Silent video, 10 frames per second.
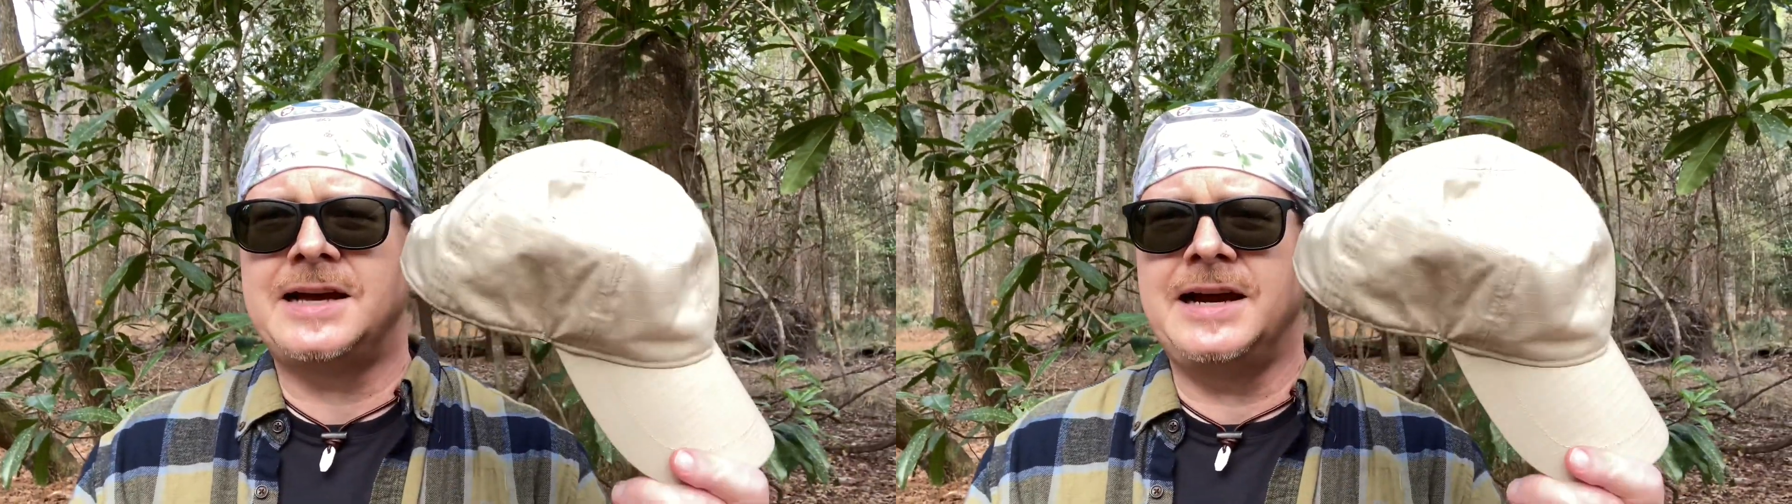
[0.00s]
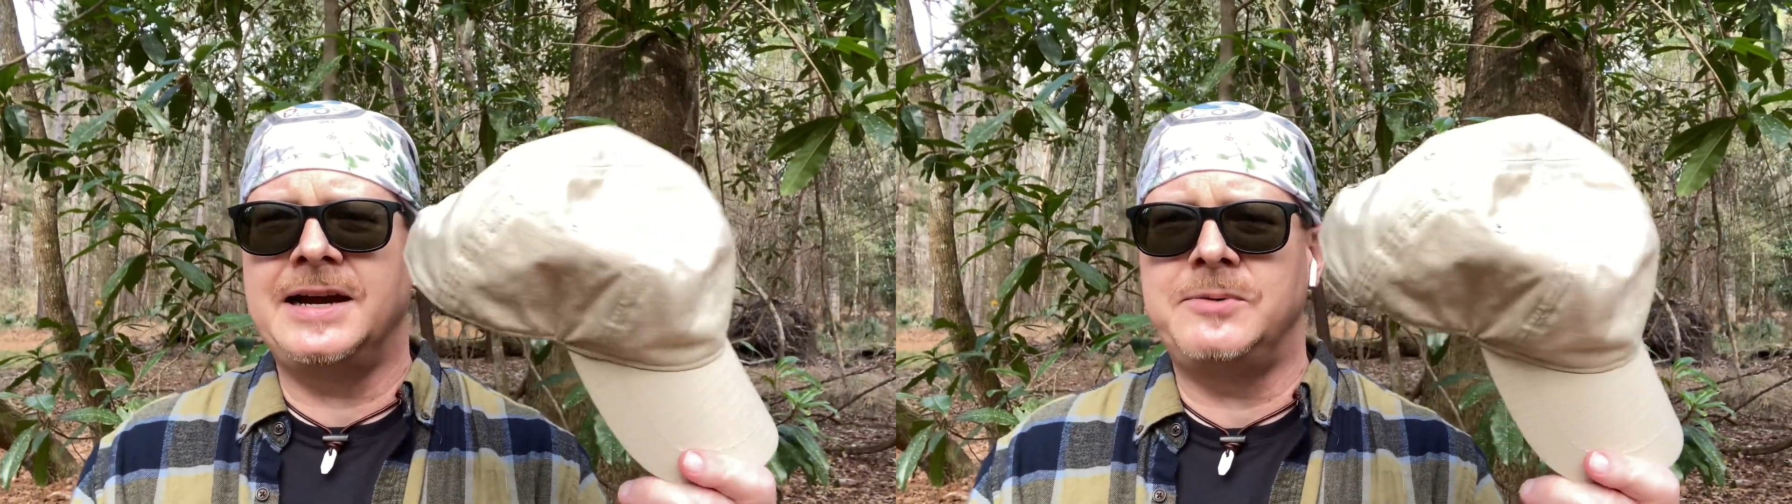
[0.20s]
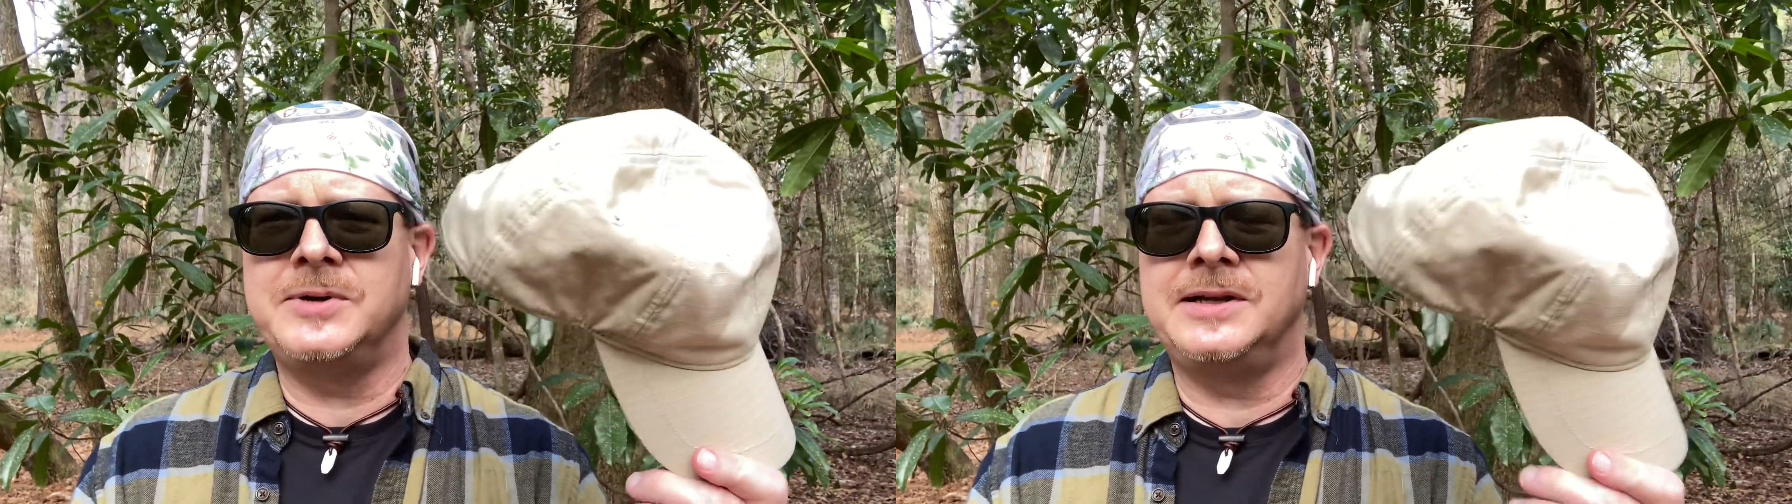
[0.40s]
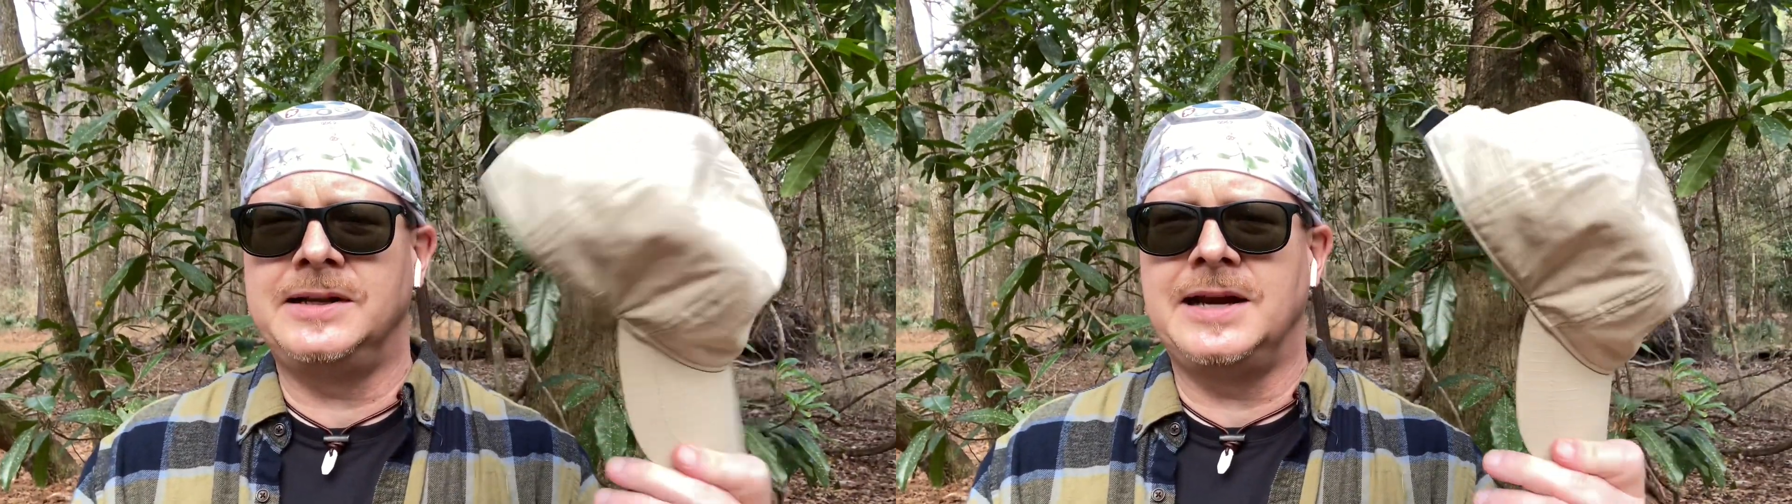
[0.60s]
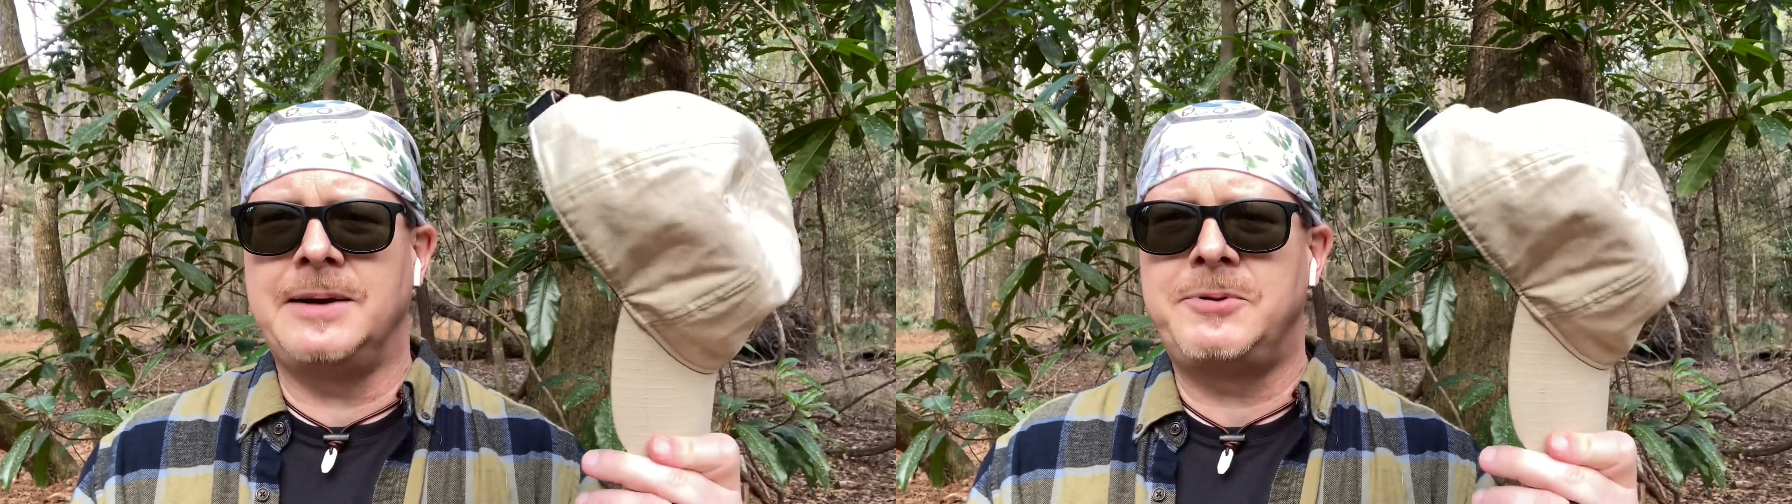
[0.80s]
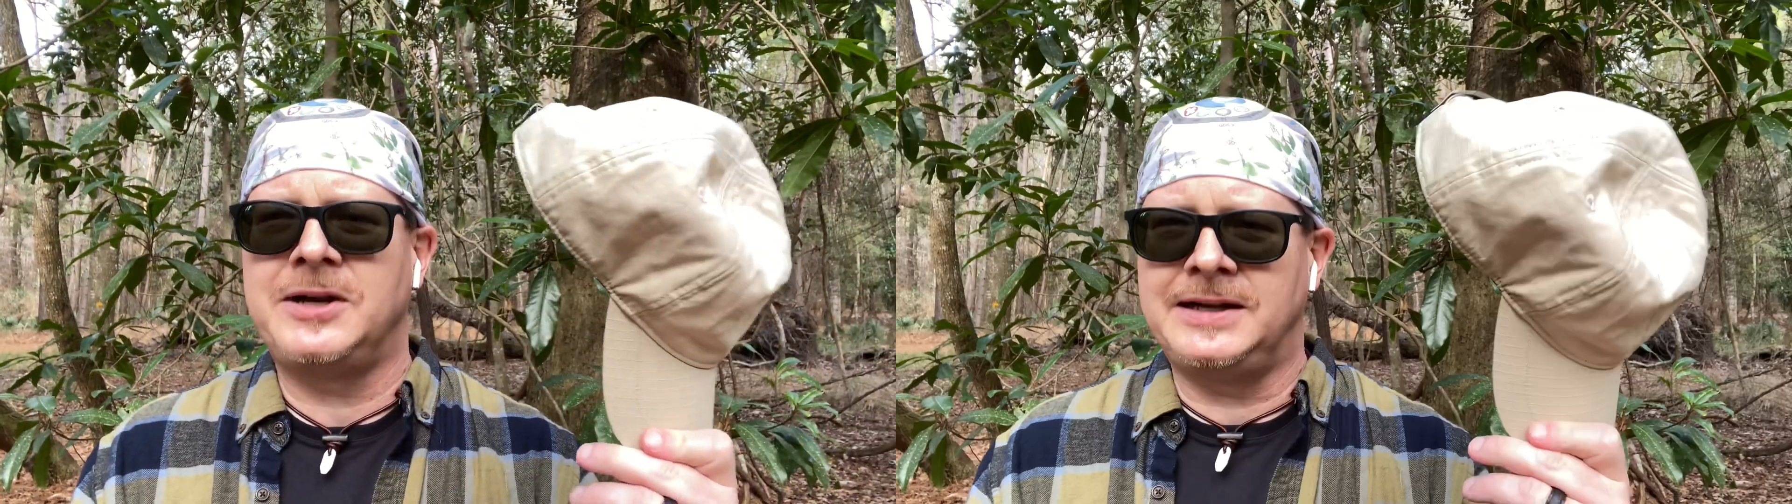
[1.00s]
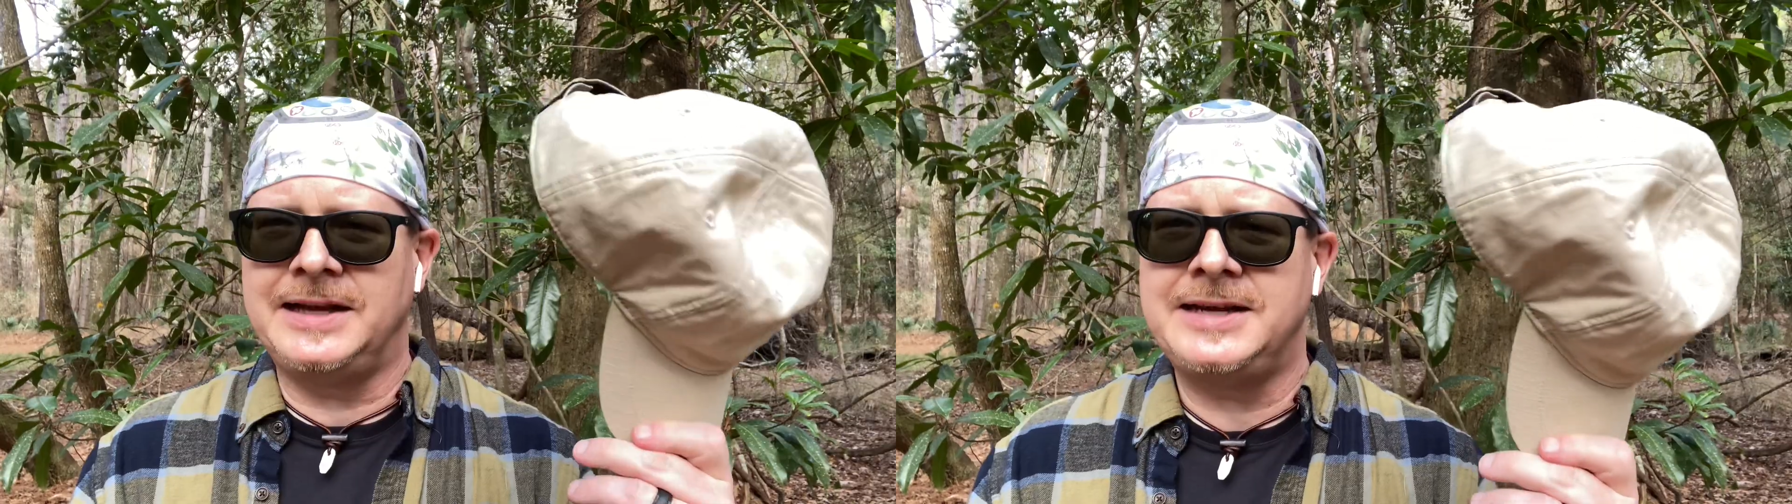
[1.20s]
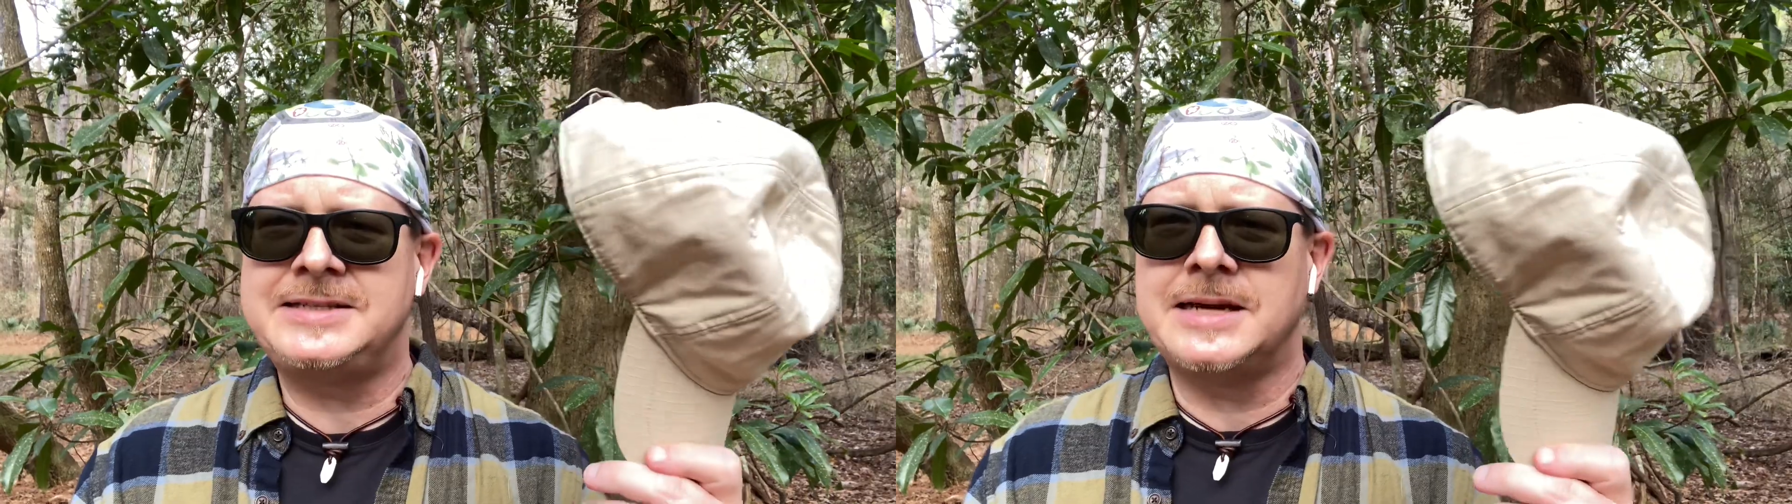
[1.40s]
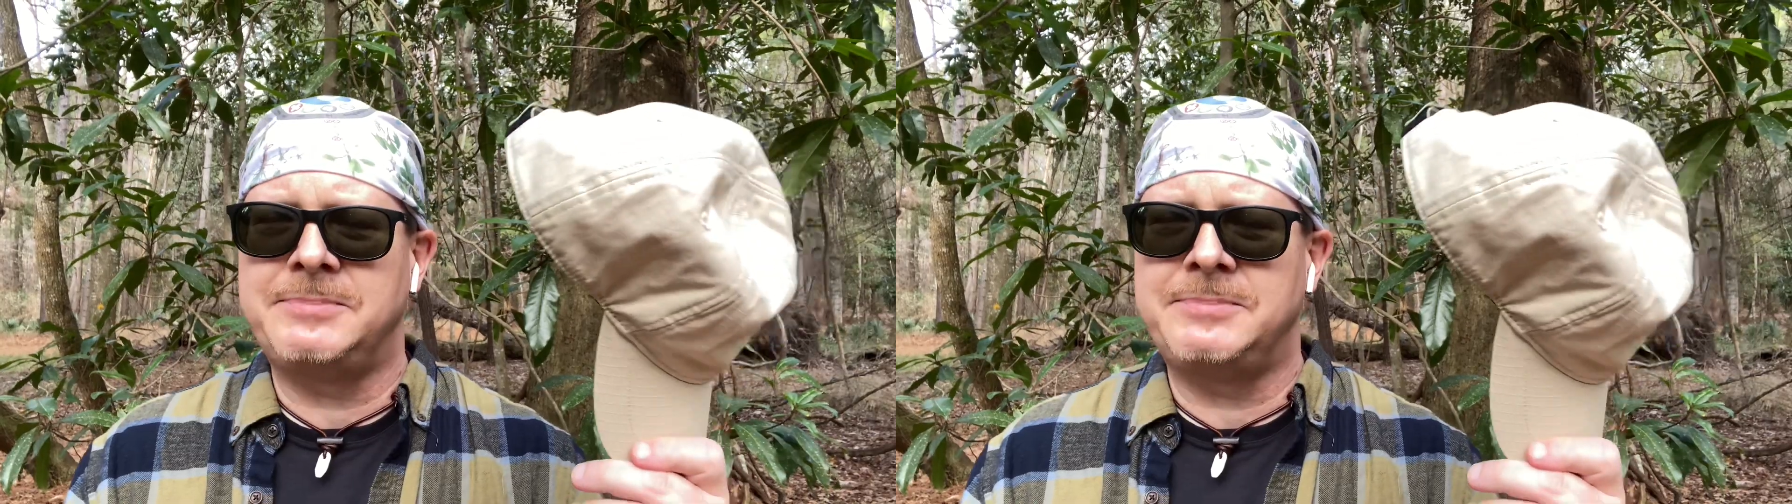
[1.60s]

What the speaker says: I will put a link down